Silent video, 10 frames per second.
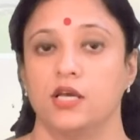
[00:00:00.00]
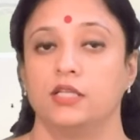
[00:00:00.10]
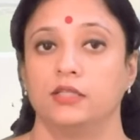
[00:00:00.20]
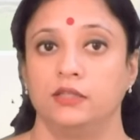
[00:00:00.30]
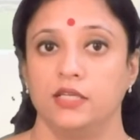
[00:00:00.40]

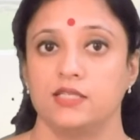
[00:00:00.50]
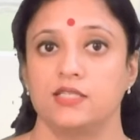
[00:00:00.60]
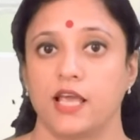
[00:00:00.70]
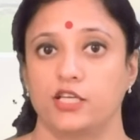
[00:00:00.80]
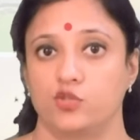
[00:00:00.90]

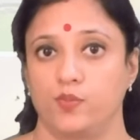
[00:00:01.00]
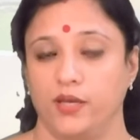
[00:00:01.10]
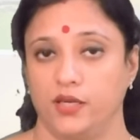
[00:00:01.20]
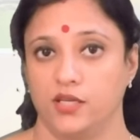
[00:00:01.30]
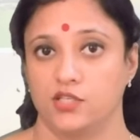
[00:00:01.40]
This
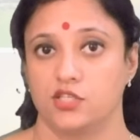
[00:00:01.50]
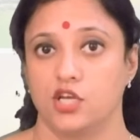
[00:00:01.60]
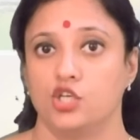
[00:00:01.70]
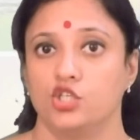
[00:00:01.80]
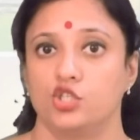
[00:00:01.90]
experience
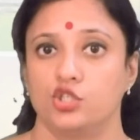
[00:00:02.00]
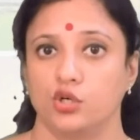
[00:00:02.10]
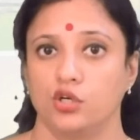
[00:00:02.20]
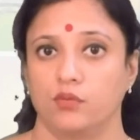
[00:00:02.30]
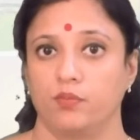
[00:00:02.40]

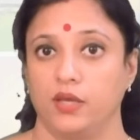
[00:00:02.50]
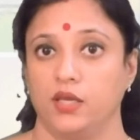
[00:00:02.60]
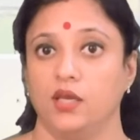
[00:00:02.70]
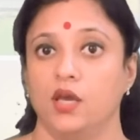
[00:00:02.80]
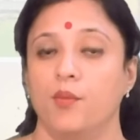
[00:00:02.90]
should
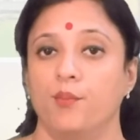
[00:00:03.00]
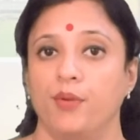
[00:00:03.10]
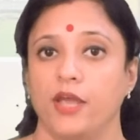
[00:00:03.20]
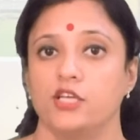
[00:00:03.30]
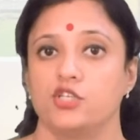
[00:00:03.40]
be
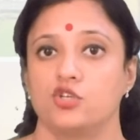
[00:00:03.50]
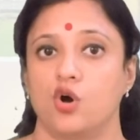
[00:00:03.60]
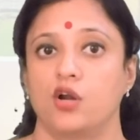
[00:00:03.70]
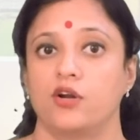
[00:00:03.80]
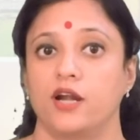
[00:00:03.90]
based
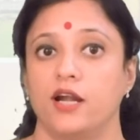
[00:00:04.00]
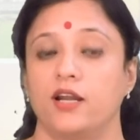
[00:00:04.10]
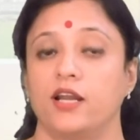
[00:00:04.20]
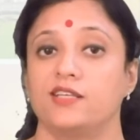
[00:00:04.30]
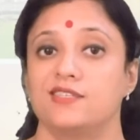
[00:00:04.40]
on
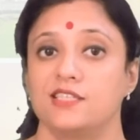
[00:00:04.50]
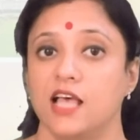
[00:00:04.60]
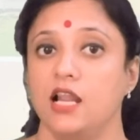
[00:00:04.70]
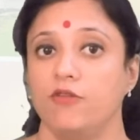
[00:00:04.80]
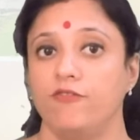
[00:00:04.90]
rendering
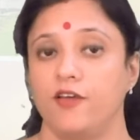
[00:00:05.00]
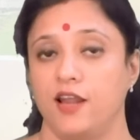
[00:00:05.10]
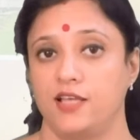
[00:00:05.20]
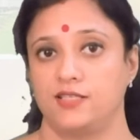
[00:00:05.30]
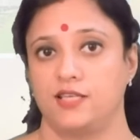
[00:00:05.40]

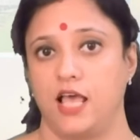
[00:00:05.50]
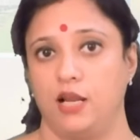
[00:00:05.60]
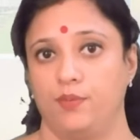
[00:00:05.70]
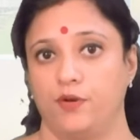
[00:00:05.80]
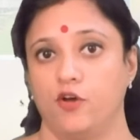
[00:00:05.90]
selfless
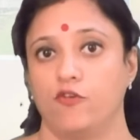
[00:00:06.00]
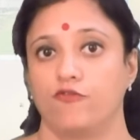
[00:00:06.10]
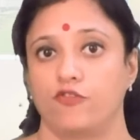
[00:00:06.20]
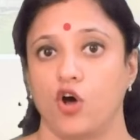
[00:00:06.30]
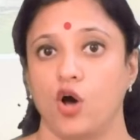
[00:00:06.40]
help
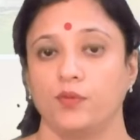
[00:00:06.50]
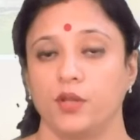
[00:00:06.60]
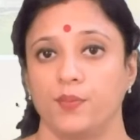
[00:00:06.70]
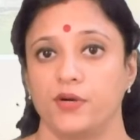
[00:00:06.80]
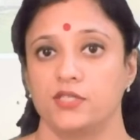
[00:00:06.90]
from
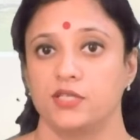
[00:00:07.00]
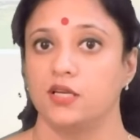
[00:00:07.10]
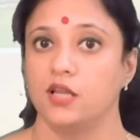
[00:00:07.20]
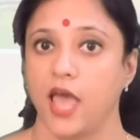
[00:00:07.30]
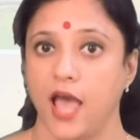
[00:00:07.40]
the person
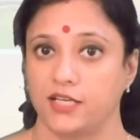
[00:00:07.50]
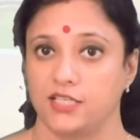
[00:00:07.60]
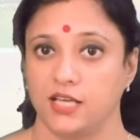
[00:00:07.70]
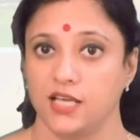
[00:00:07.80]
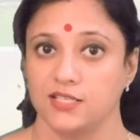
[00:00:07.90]

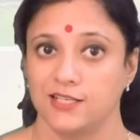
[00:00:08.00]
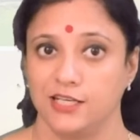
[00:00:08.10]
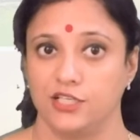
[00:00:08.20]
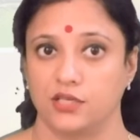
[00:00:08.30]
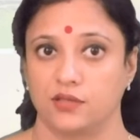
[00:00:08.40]
acting as
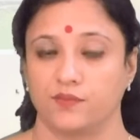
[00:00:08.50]
leader.